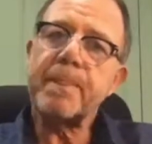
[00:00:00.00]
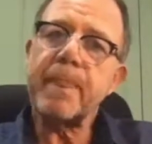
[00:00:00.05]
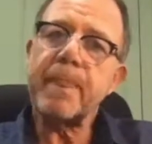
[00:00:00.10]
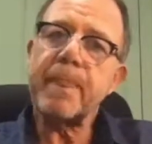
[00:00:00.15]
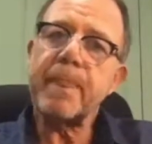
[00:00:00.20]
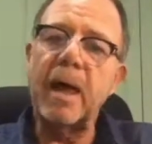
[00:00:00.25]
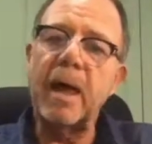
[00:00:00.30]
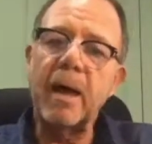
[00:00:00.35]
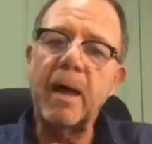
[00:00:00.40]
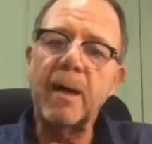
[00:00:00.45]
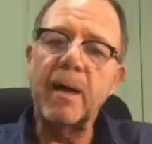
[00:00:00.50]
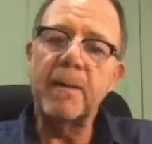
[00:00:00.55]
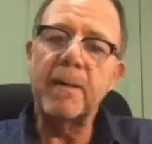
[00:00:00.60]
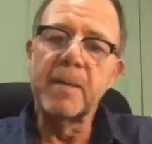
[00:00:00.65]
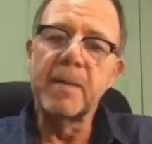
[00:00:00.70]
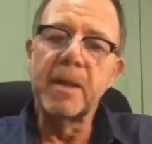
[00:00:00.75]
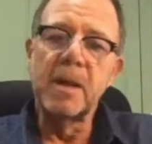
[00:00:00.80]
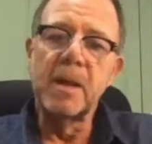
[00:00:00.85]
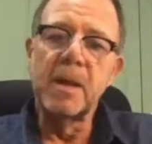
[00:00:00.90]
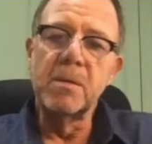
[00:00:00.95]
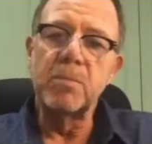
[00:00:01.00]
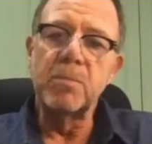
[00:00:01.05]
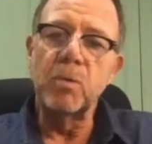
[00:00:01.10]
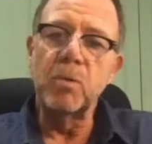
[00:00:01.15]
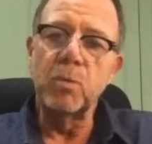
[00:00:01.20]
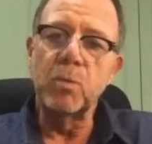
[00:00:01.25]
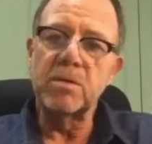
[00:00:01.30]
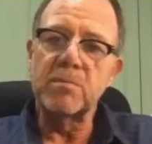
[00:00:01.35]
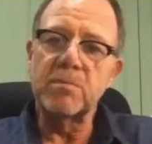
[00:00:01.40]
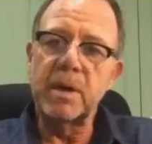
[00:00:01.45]
But one of my key
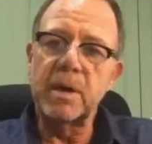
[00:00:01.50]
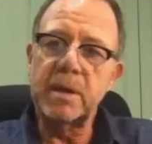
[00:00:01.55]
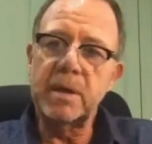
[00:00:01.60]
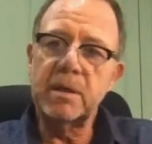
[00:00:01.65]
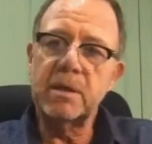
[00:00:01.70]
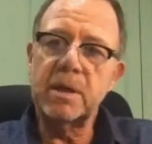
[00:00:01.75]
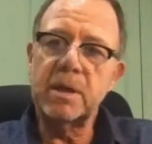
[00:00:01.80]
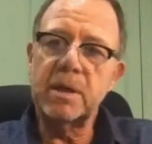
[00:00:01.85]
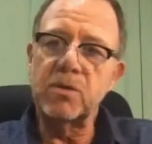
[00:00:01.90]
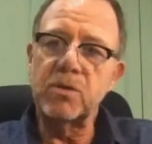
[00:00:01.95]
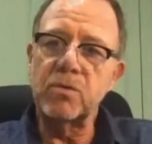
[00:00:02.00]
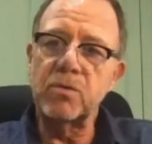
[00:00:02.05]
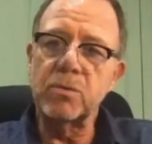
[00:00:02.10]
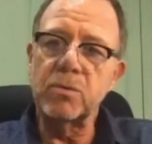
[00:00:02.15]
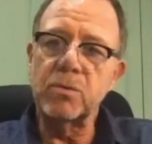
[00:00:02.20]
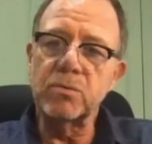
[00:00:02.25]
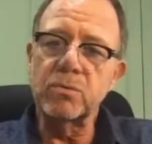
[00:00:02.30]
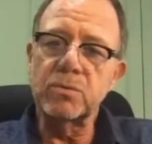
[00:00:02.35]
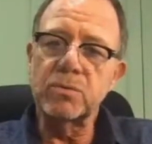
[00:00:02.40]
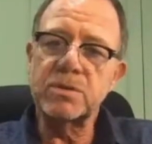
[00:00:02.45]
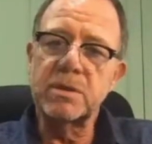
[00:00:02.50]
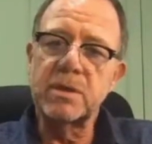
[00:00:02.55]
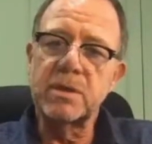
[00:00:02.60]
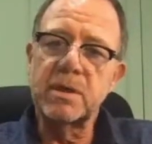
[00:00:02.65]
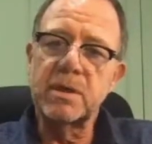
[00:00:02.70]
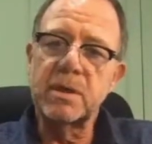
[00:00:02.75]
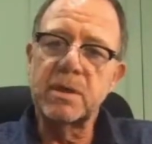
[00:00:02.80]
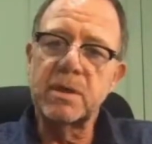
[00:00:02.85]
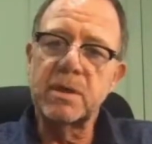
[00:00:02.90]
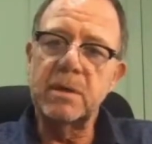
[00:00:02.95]
roles is to
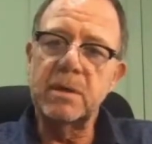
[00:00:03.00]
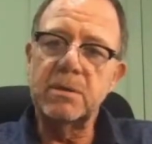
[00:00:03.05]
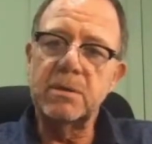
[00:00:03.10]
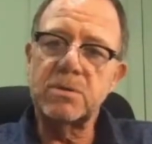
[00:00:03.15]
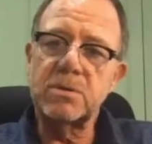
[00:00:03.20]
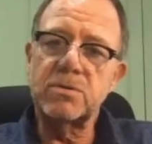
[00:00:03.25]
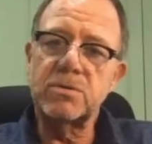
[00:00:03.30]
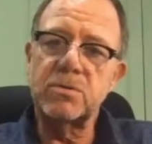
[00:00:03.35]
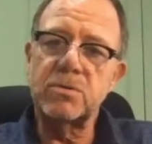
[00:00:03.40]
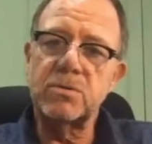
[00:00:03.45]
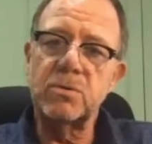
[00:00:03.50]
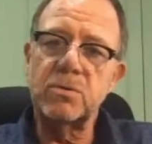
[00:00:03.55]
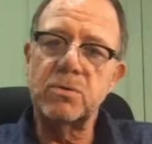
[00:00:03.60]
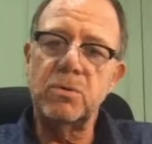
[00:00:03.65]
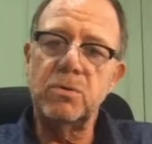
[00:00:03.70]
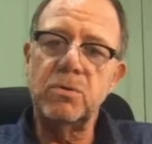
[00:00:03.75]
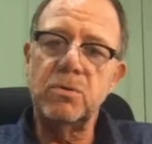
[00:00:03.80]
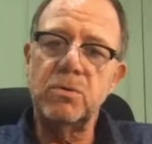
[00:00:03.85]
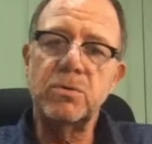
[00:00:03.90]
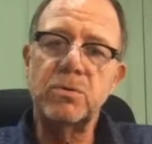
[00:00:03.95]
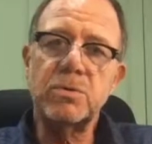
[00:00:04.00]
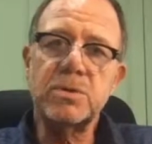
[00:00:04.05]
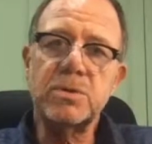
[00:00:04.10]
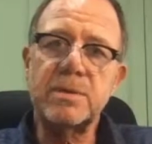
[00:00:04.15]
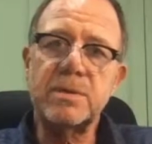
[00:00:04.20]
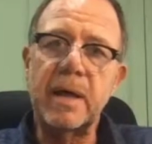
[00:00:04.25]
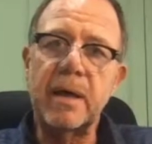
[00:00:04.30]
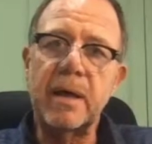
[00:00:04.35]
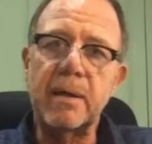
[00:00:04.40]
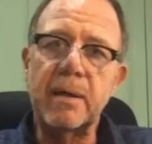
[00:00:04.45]
use that
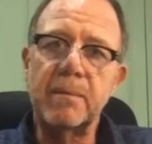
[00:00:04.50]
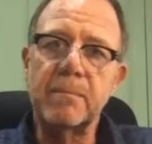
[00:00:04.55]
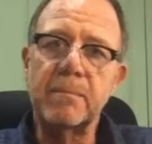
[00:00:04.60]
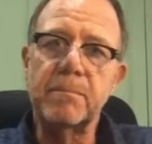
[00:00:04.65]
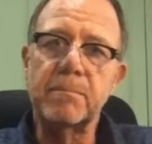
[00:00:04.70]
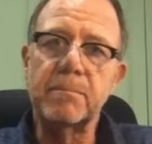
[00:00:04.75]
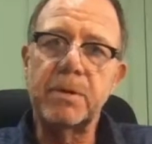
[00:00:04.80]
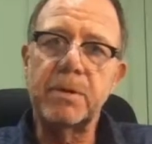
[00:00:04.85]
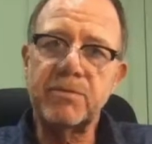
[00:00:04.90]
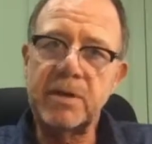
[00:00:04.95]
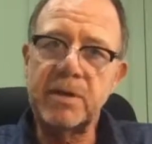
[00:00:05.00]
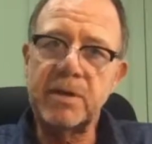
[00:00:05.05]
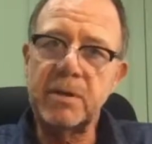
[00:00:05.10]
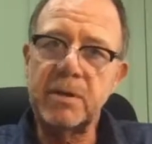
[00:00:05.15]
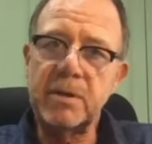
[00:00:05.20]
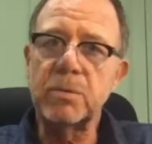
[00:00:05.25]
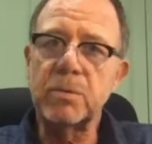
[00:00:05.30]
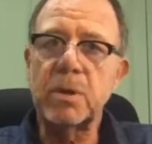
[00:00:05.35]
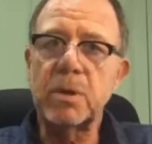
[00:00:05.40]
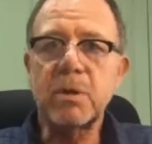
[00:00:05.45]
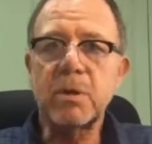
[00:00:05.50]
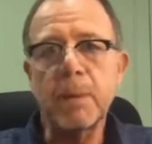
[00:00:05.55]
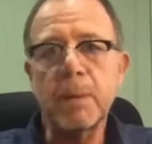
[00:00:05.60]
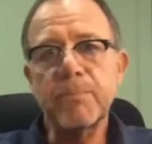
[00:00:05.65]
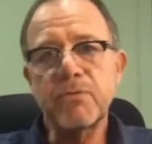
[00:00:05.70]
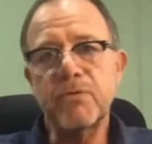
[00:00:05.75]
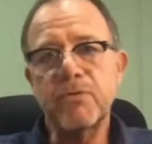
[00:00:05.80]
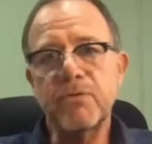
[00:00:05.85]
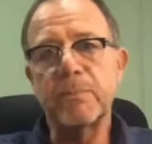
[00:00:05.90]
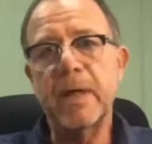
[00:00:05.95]
material that comes from that.
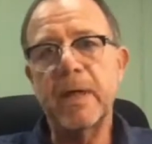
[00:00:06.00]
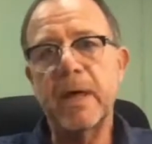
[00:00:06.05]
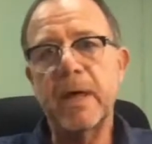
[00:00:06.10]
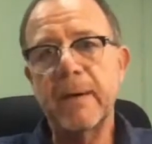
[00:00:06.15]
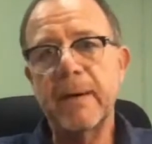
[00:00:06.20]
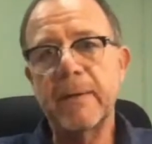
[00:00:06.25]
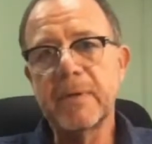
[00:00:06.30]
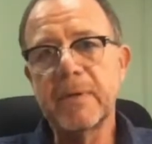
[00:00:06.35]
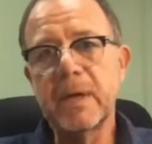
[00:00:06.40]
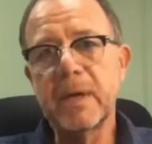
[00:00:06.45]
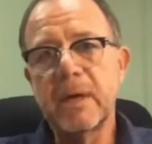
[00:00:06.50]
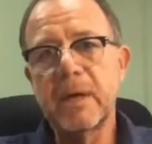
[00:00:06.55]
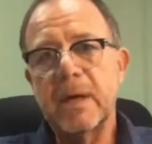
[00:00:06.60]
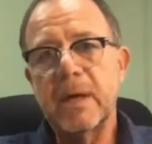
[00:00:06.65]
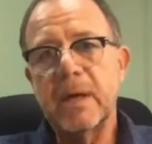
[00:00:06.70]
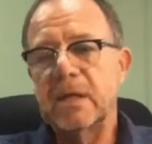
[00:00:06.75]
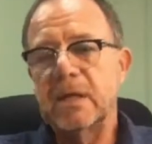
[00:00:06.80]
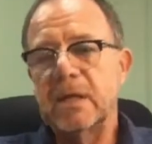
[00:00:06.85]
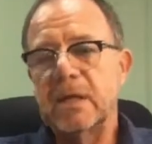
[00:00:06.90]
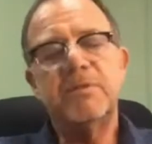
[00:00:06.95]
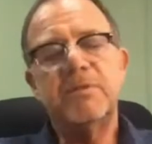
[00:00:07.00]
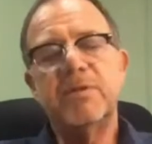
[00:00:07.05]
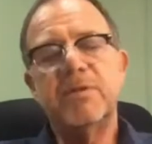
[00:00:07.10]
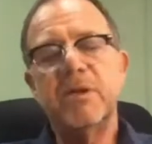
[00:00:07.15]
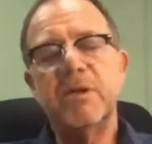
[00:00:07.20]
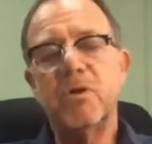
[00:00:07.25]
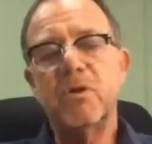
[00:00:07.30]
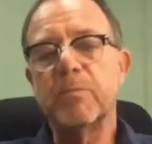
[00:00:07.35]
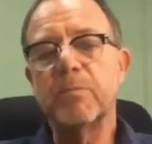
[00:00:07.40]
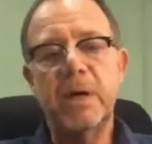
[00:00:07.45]
And the material might come in the
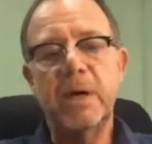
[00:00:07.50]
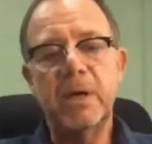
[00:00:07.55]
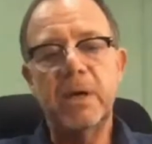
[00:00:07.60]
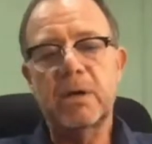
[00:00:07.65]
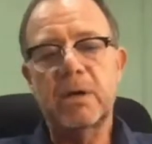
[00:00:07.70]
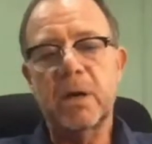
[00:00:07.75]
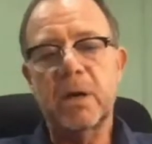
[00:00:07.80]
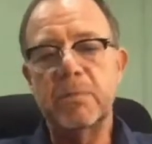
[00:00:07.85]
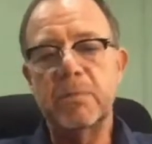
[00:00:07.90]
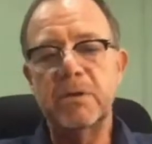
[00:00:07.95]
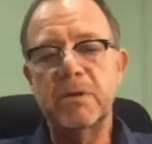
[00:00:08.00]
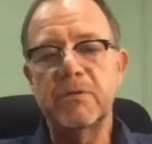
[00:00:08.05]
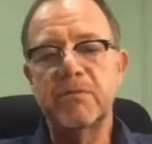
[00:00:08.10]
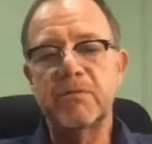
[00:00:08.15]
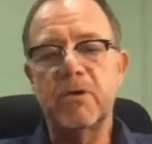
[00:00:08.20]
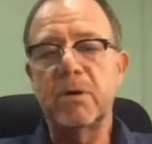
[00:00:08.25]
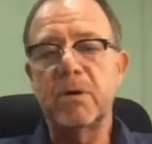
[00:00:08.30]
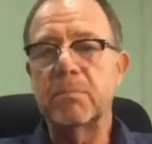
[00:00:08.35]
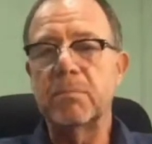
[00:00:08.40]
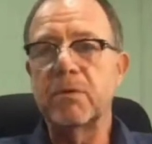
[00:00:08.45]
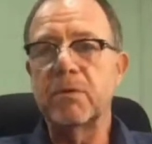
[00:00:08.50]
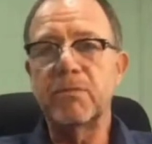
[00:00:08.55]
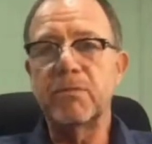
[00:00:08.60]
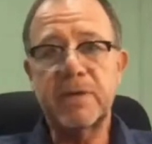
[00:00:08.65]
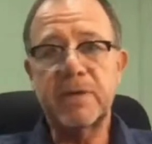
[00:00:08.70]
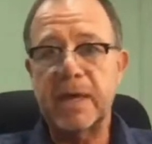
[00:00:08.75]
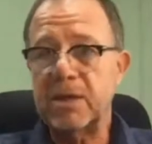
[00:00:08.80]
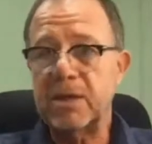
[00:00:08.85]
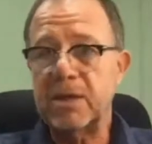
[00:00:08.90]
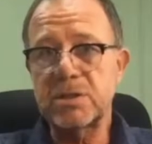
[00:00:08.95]
form of case studies
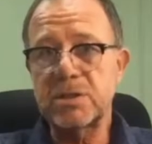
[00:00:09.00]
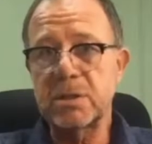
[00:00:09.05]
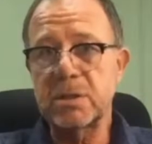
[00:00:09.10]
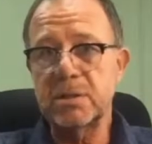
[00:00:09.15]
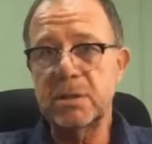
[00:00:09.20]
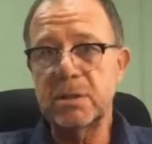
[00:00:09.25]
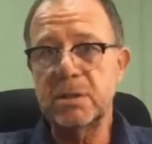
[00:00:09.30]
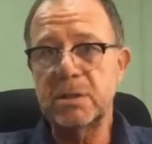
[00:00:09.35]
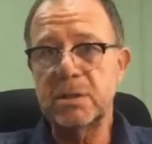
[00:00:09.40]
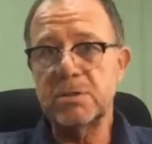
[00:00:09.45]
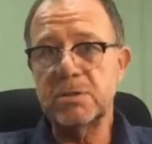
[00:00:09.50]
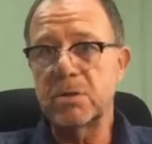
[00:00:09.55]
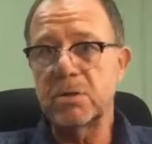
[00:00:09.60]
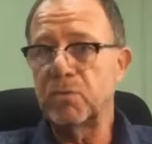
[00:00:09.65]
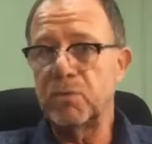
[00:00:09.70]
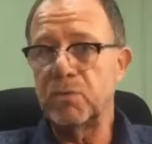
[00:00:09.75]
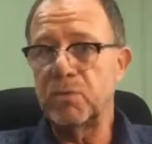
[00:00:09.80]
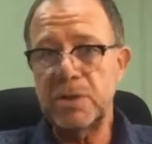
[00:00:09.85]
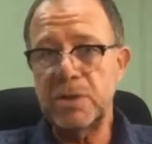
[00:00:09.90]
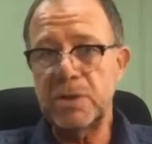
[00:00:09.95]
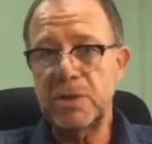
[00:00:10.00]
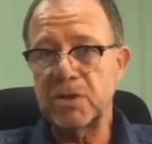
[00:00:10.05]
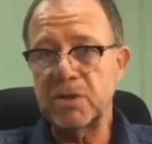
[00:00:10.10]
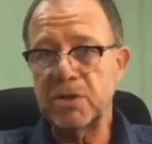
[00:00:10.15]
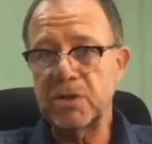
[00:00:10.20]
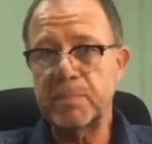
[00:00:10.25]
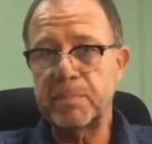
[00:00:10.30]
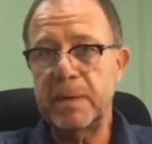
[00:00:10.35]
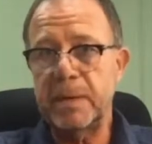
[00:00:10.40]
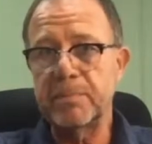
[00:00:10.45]
or research papers,
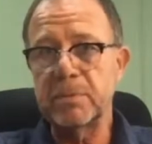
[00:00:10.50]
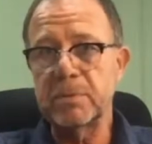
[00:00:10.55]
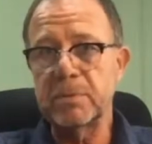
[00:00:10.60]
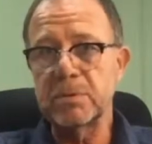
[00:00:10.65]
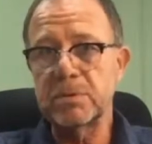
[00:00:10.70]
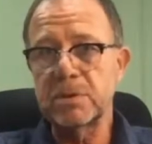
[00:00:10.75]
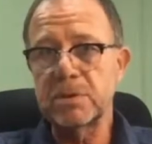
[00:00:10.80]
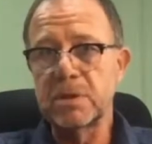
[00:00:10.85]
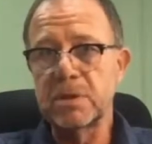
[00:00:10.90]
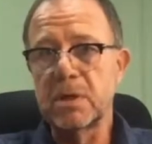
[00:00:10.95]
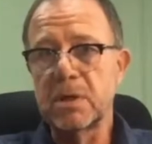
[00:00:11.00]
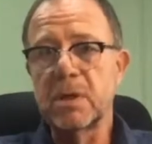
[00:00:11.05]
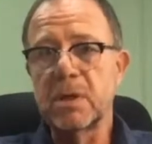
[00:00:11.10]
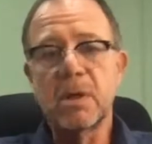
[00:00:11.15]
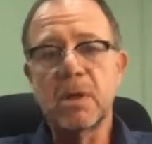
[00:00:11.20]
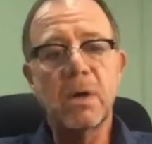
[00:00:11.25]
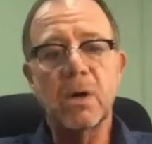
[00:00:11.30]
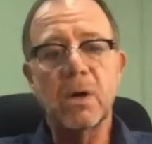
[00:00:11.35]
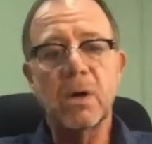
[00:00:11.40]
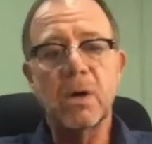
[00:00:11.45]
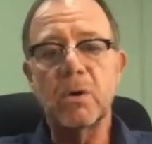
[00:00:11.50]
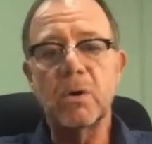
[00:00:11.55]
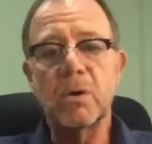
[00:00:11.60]
or what we